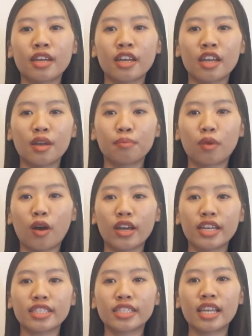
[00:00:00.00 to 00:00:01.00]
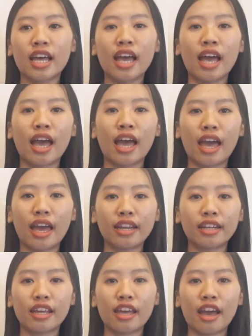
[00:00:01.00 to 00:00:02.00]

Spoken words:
employees and